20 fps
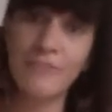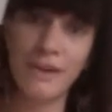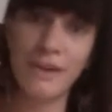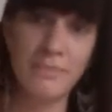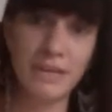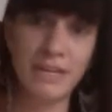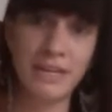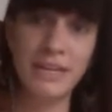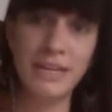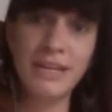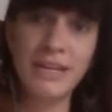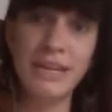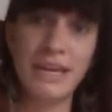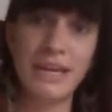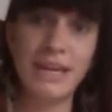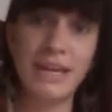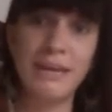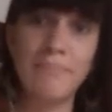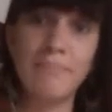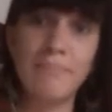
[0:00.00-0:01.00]

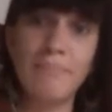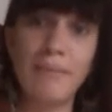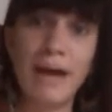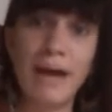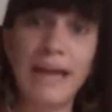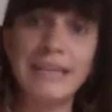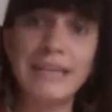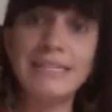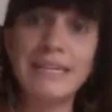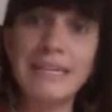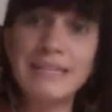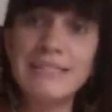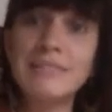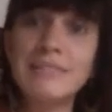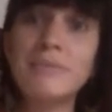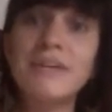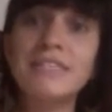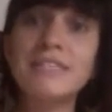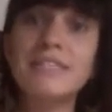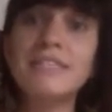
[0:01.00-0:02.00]
femininity might
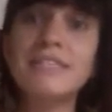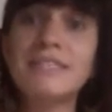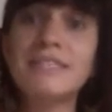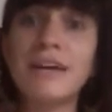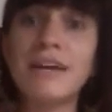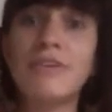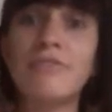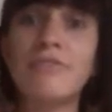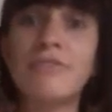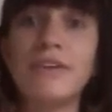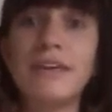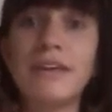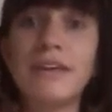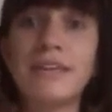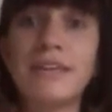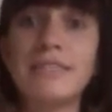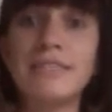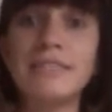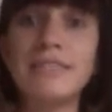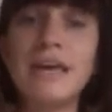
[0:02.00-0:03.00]
express itself
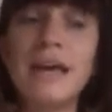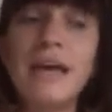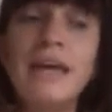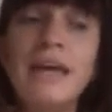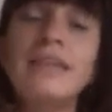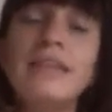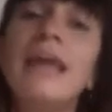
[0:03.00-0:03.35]
is